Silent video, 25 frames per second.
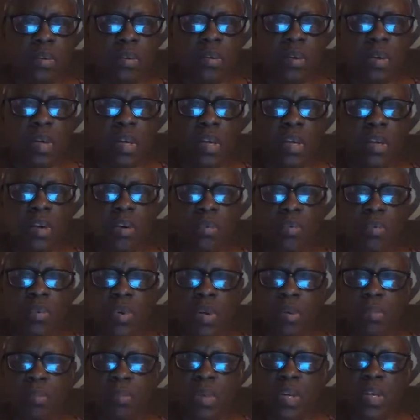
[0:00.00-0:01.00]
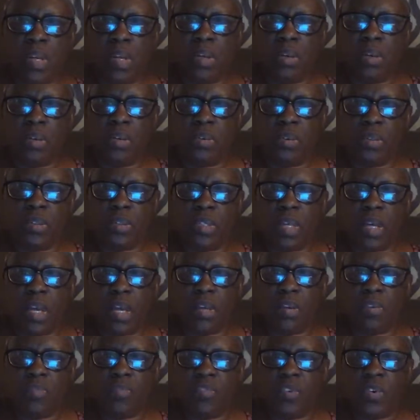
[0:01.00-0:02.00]
Hang on 1 minute. Who's
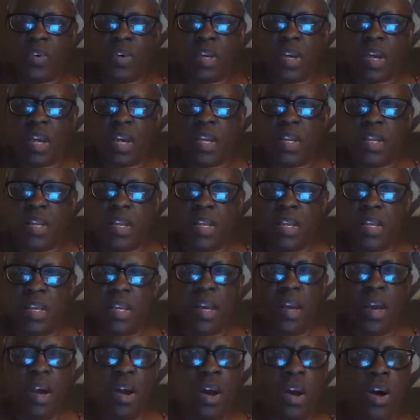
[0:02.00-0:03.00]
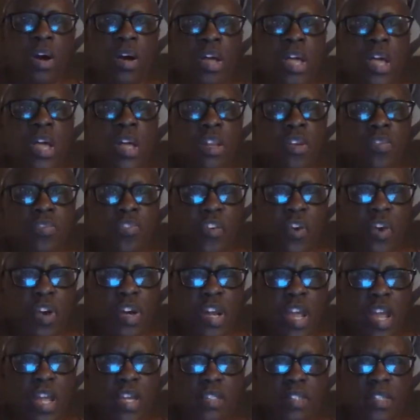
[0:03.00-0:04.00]
that? The 48? Oh, the
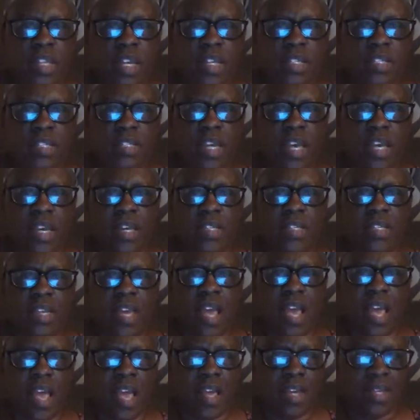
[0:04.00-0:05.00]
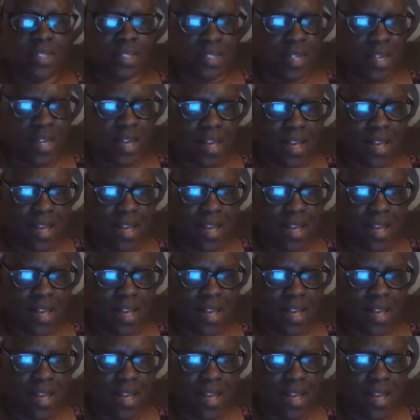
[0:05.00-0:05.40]
48 says sanitize.